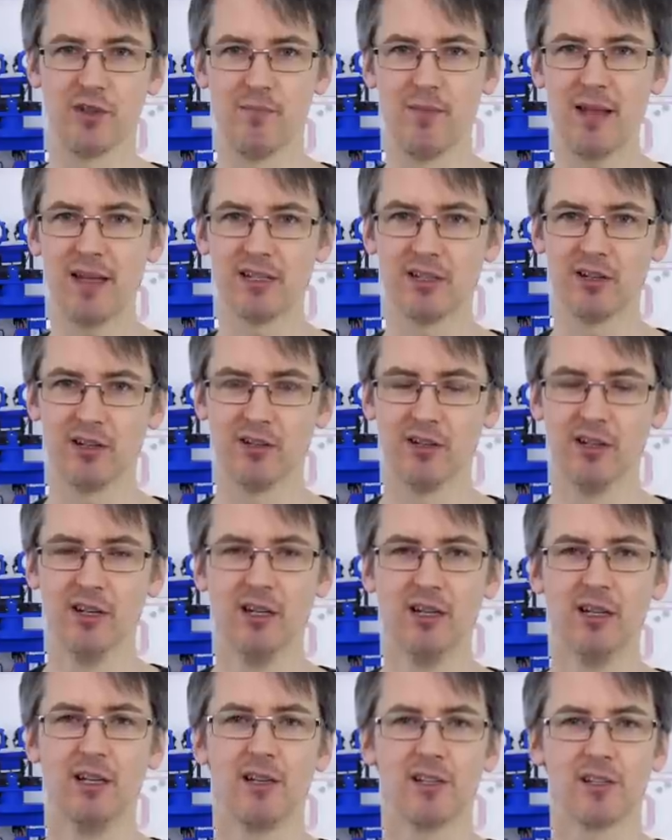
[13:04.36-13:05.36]
the middle,
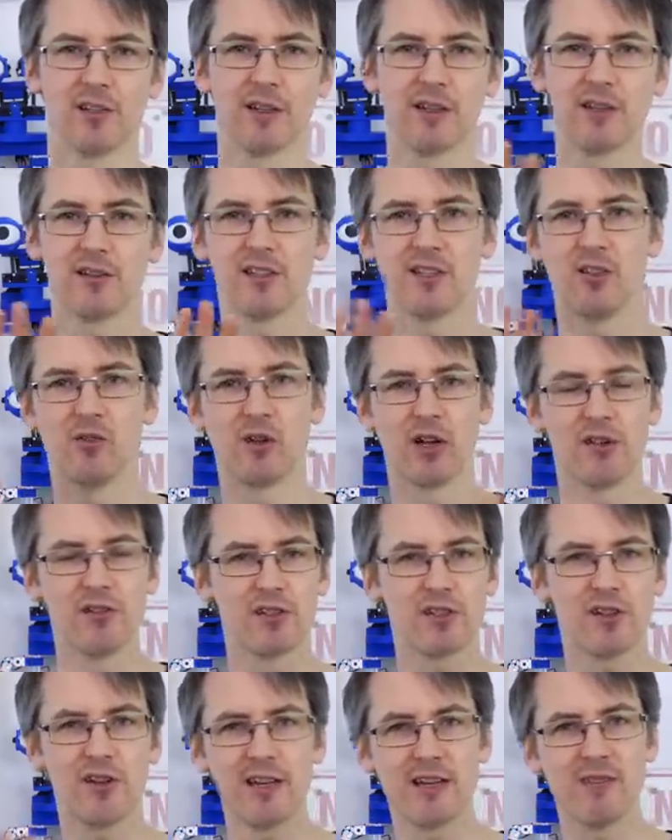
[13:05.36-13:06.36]
so it could still go
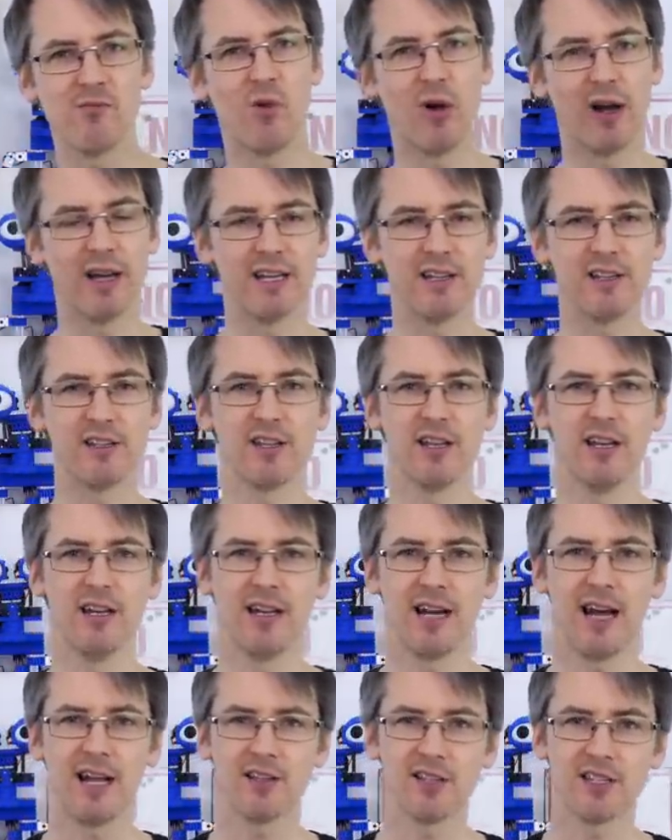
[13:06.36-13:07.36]
sideways
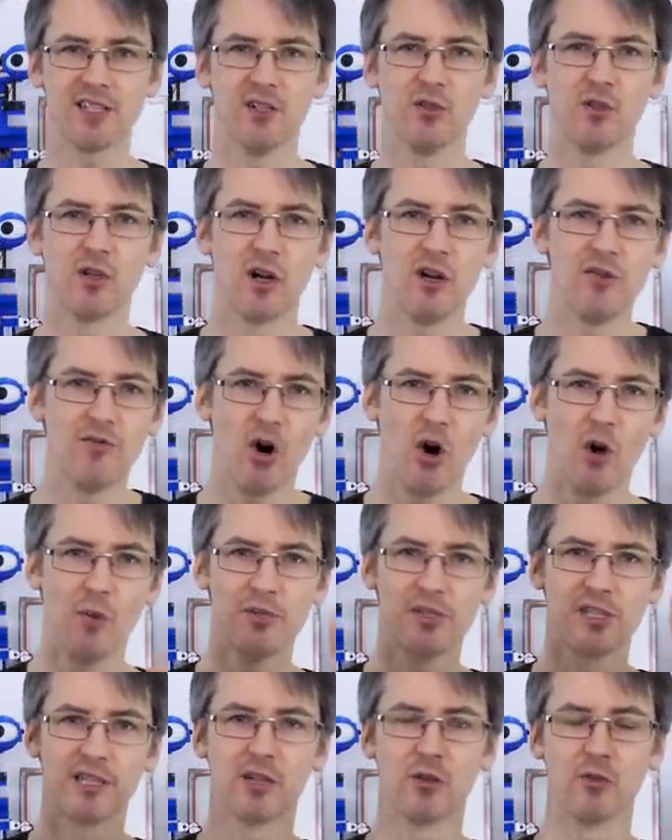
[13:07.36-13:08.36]
and still go over
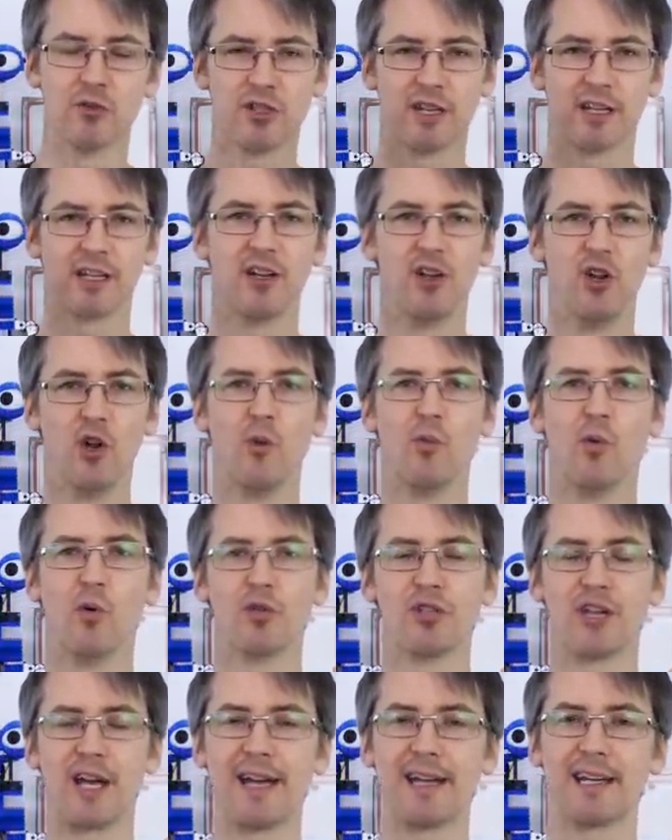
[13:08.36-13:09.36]
obstacles like a normal
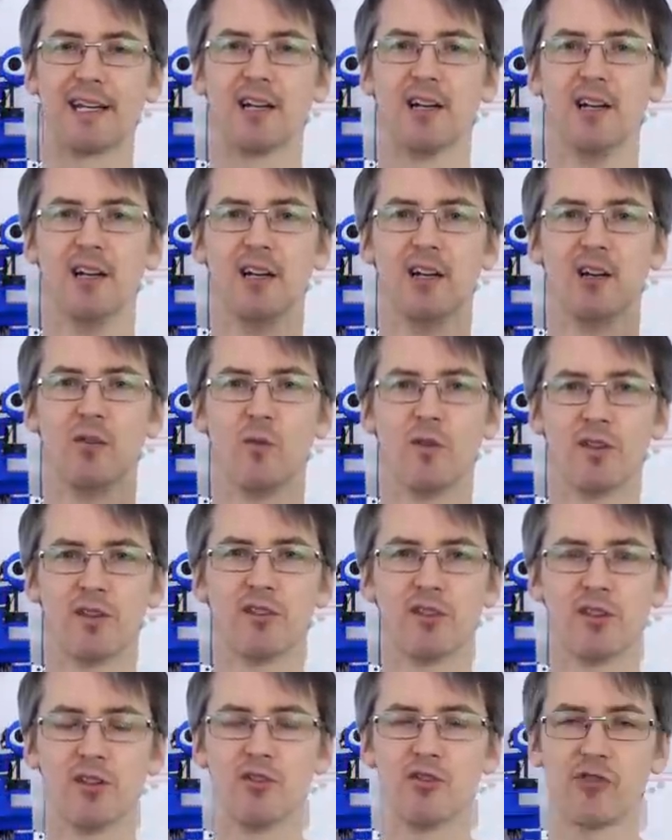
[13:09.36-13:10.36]
tank with
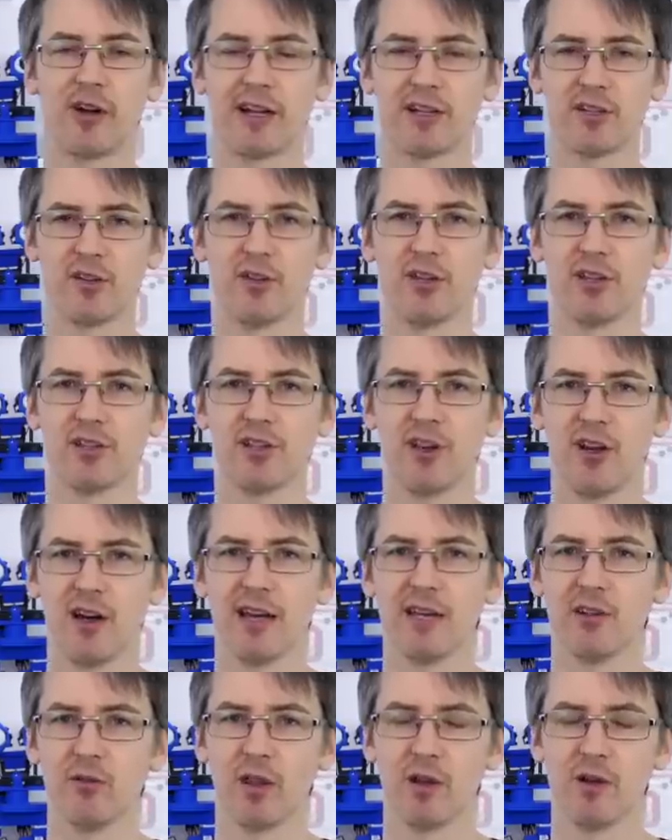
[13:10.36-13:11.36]
the two tracks on the
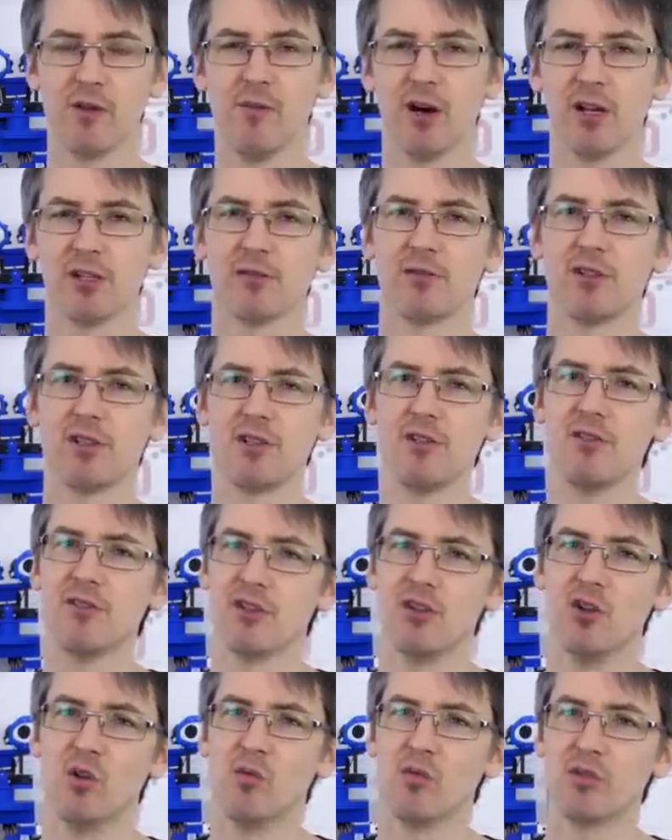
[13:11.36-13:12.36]
side, although we might as well just use
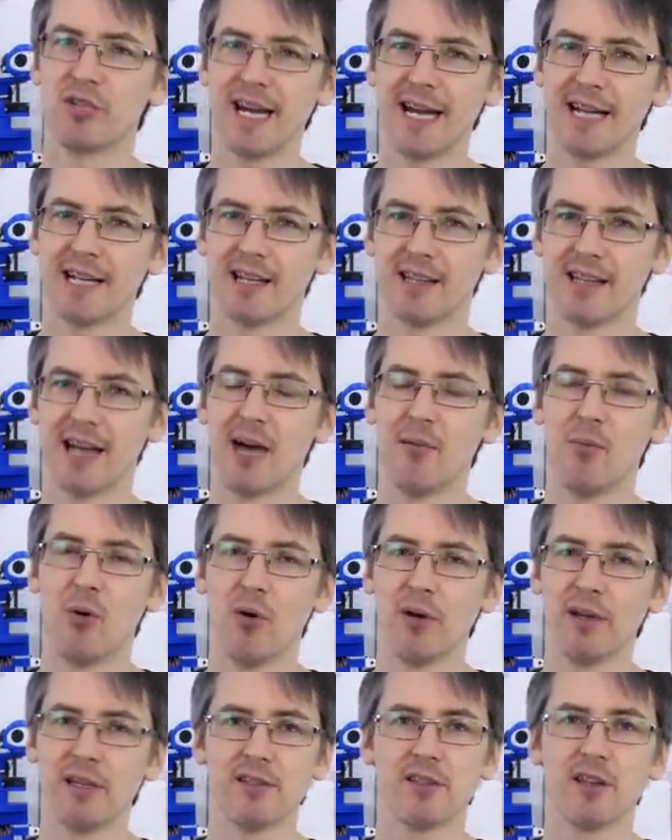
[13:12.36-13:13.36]
a normal tank at that
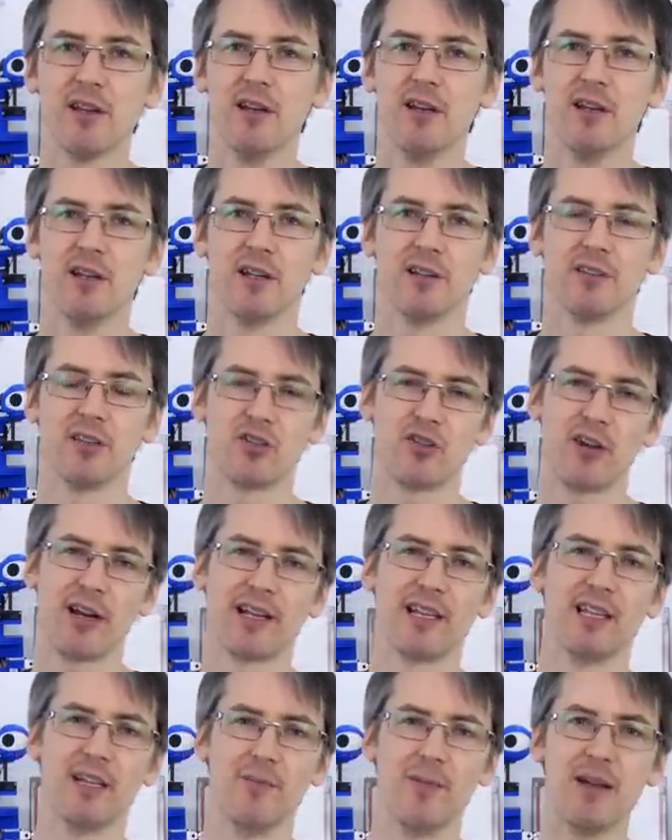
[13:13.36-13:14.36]
point, and the
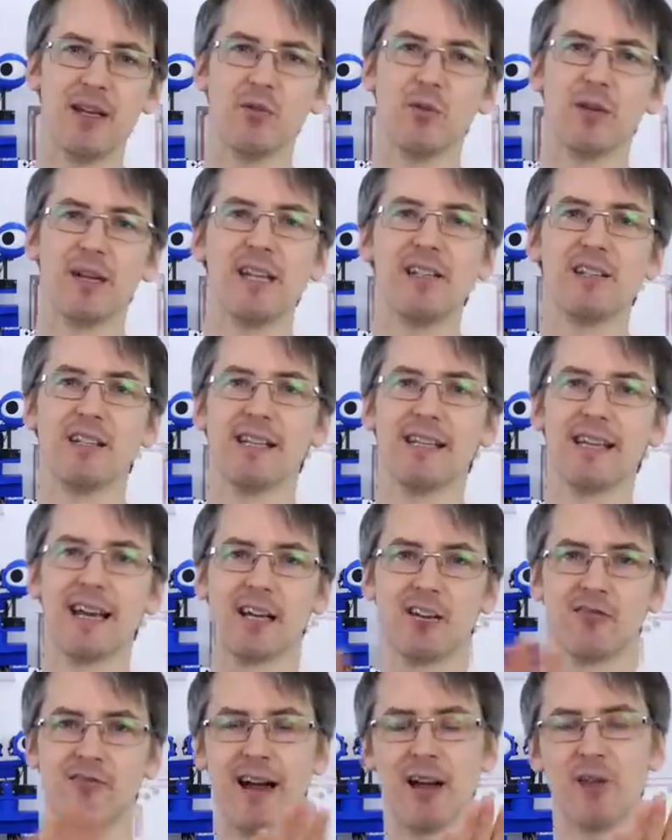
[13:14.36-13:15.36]
track in the middle would easily
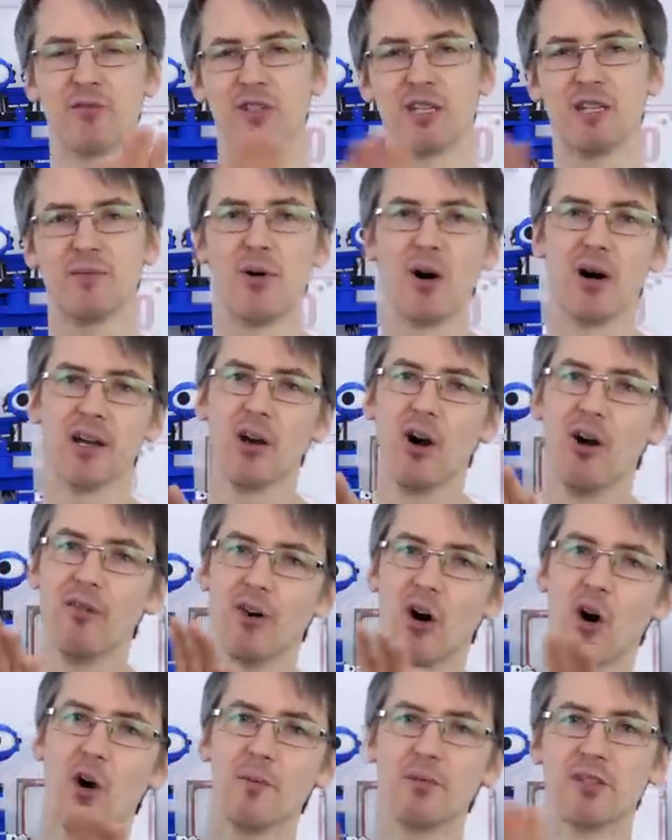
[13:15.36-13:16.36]
get grounded by
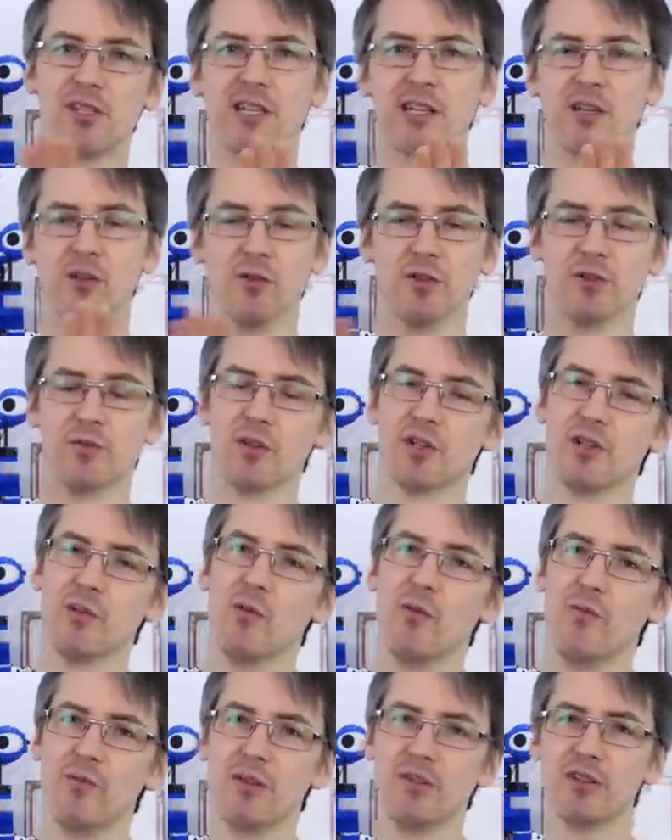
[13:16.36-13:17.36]
other obstacles which it
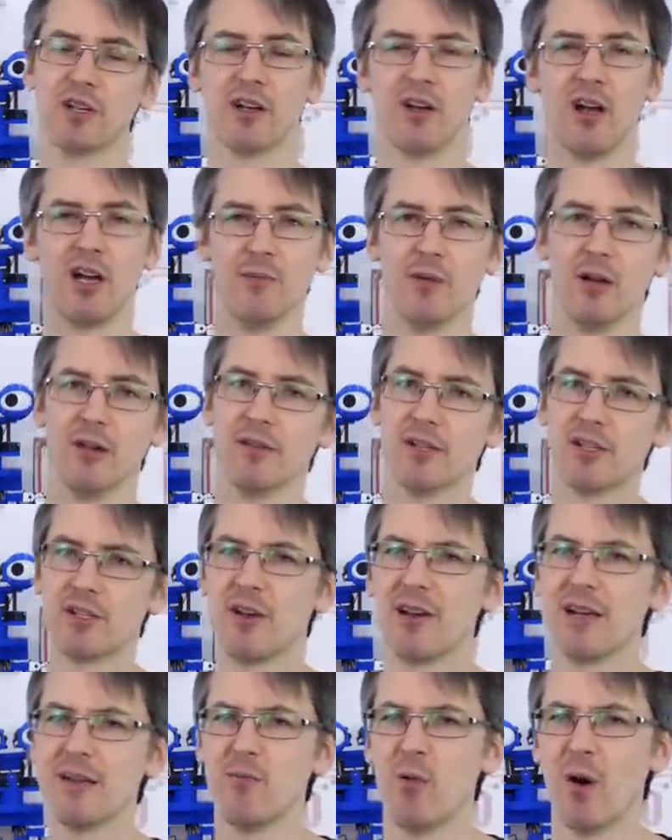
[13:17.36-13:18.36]
wouldn't be able to climb over
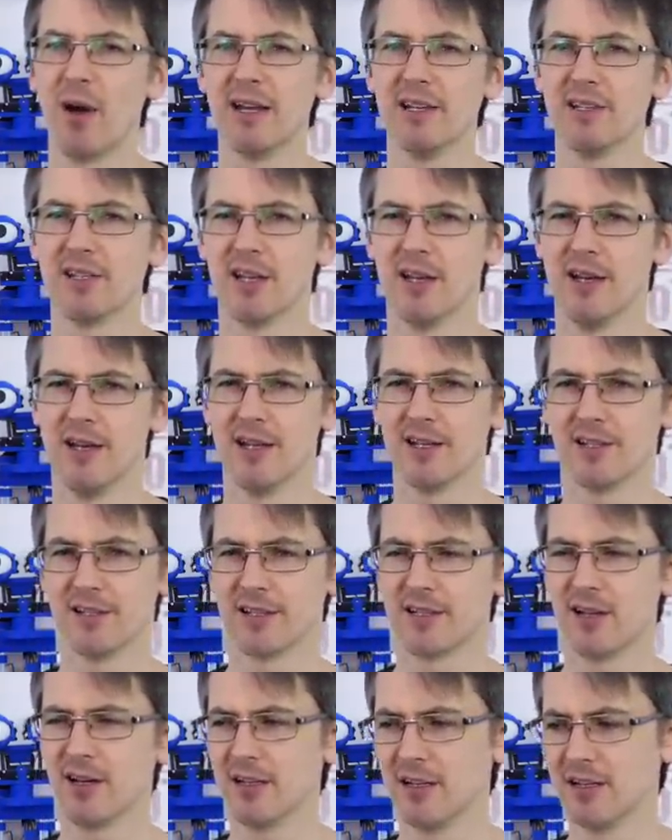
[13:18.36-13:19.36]
sideways, so
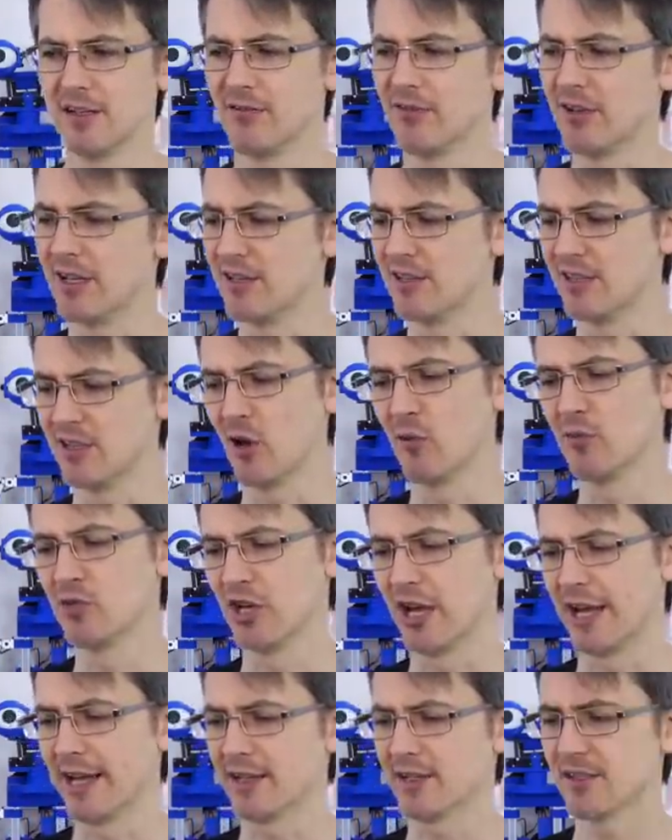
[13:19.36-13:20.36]
it kind of defeats the
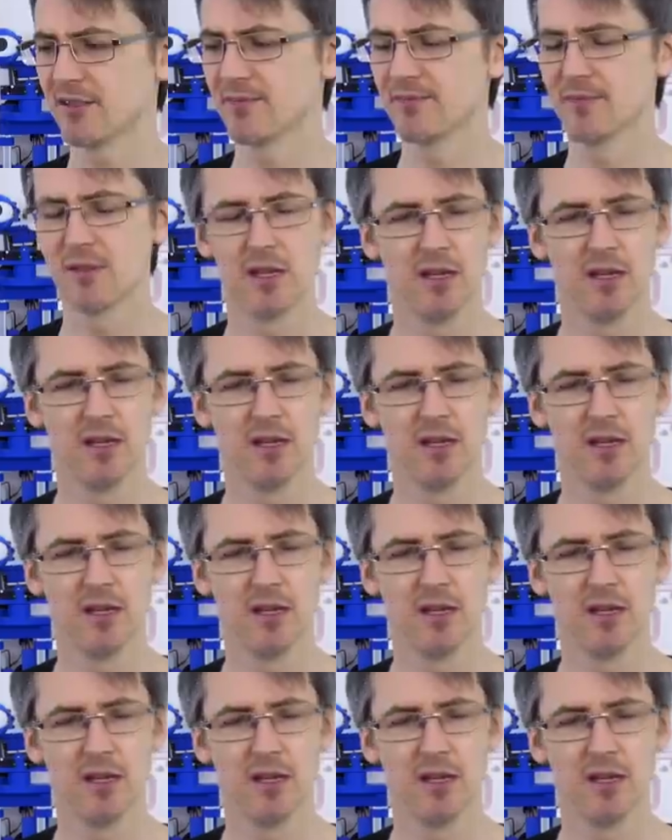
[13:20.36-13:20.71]
object.